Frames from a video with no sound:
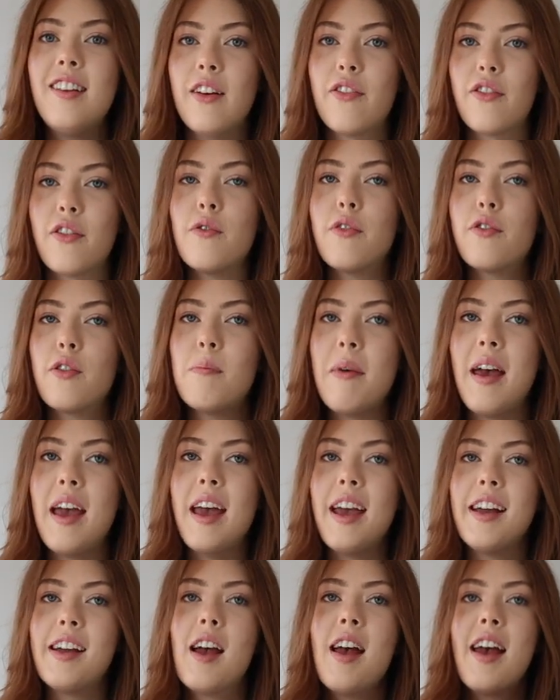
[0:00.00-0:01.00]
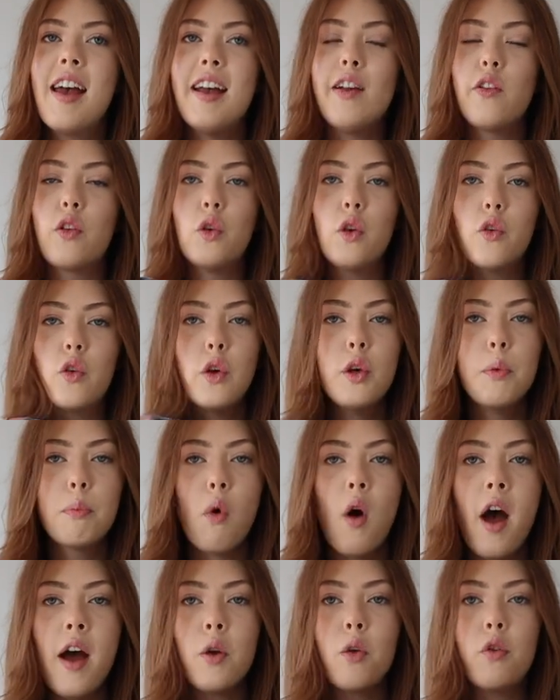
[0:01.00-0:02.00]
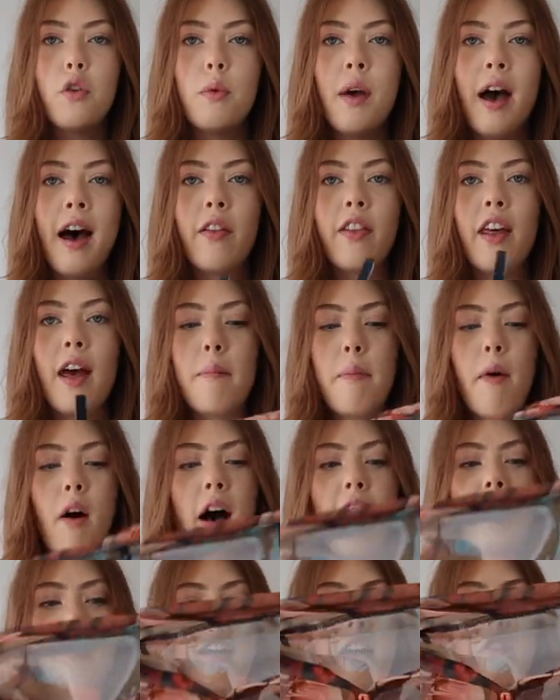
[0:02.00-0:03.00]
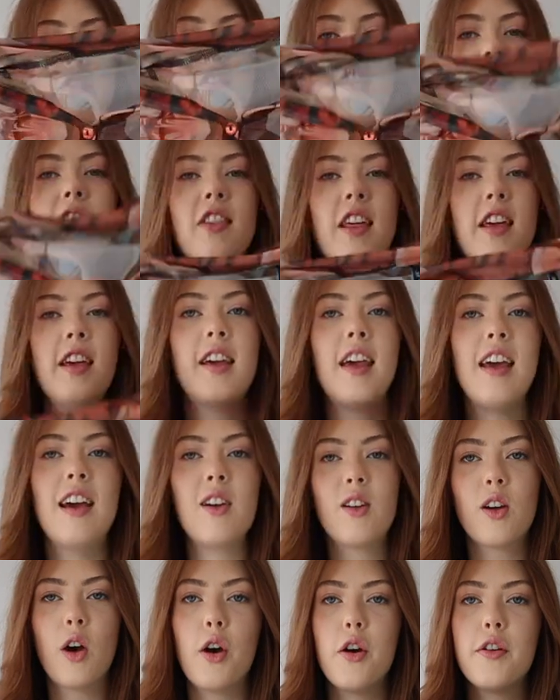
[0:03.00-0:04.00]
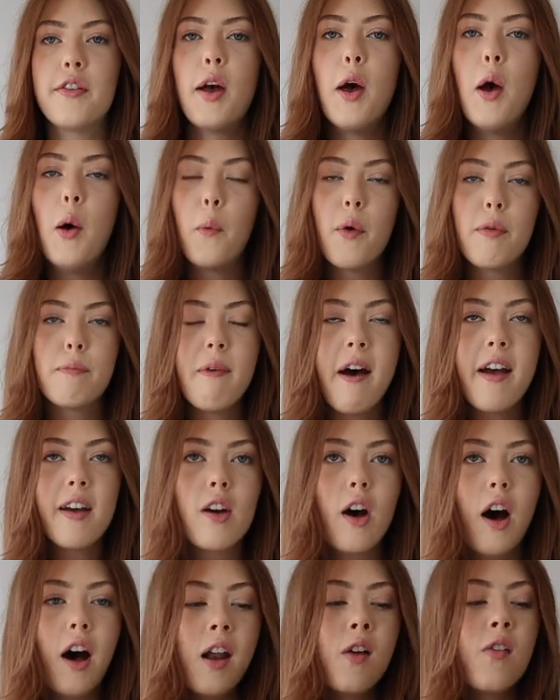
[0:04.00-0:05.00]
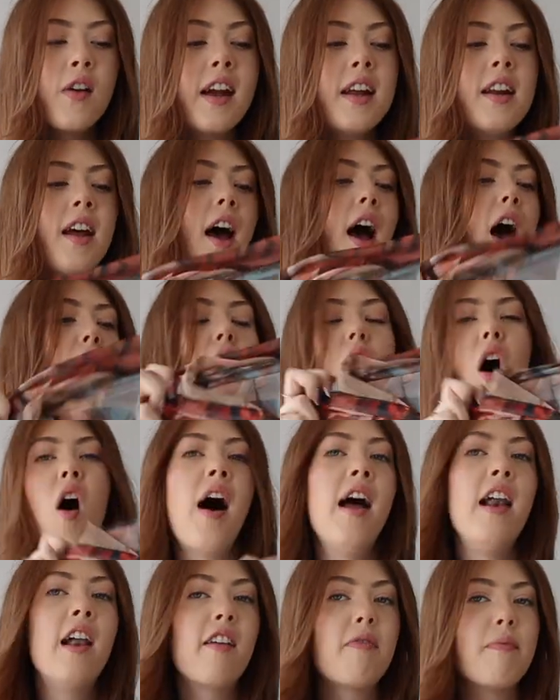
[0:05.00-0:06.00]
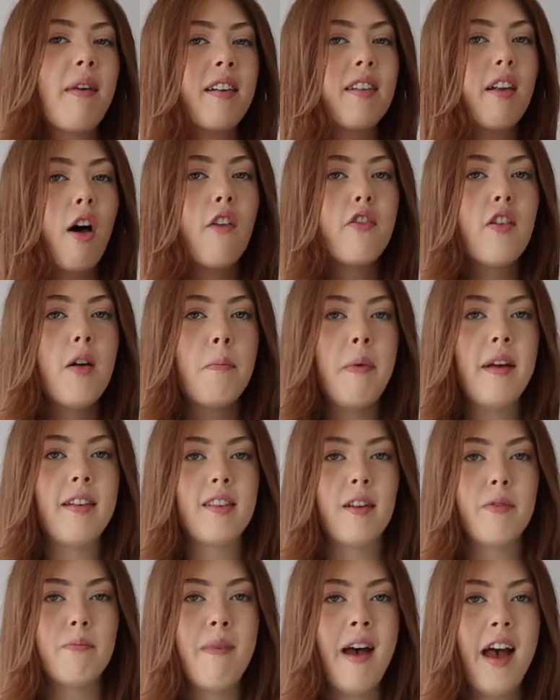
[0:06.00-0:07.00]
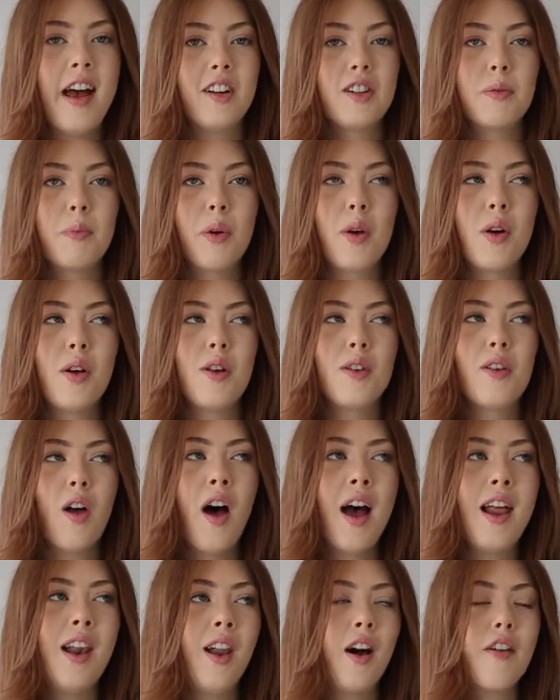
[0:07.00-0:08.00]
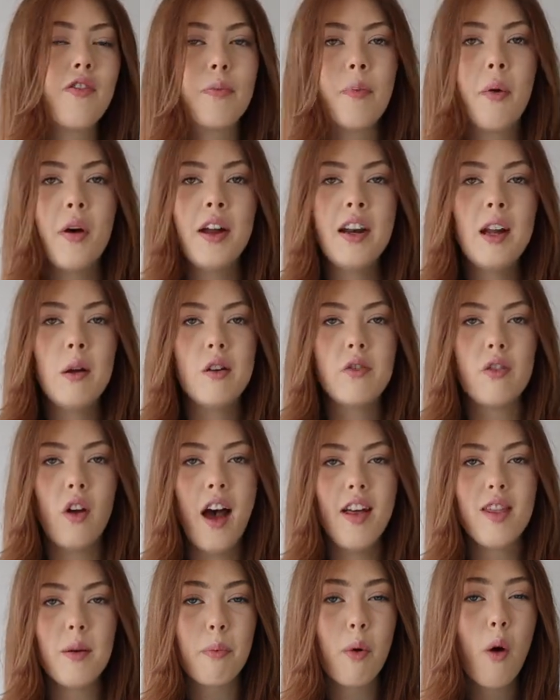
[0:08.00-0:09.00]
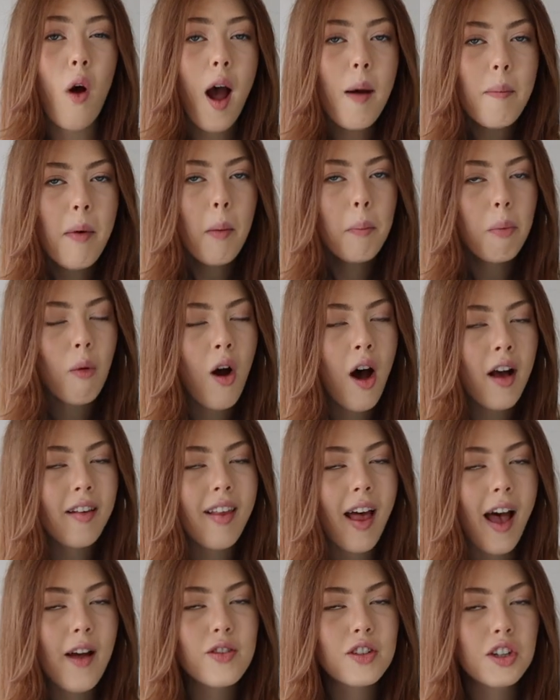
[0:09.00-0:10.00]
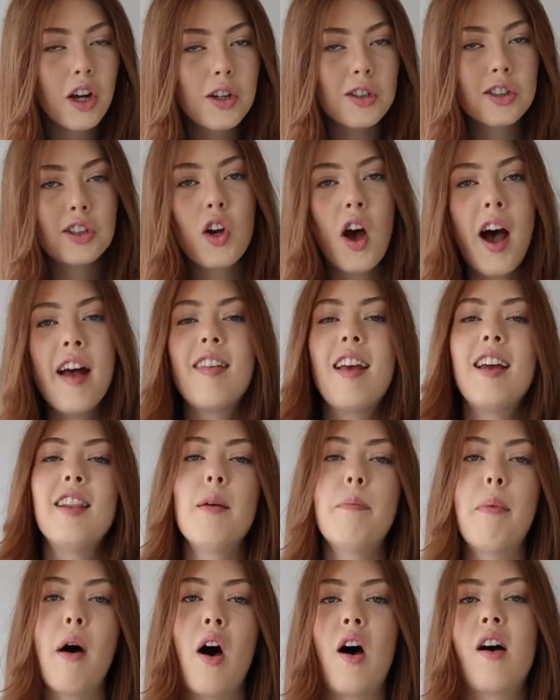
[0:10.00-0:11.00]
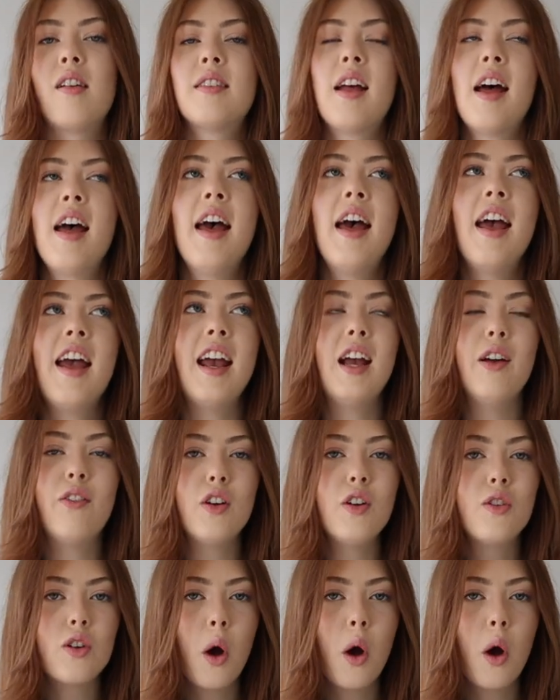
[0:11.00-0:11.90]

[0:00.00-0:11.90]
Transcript: different for me. It's not too bright, not too out there, but I definitely think it goes with my colouring. I love myself a bit of mesh because I love putting it with like the Primark bras that I've showed you guys in the past. If you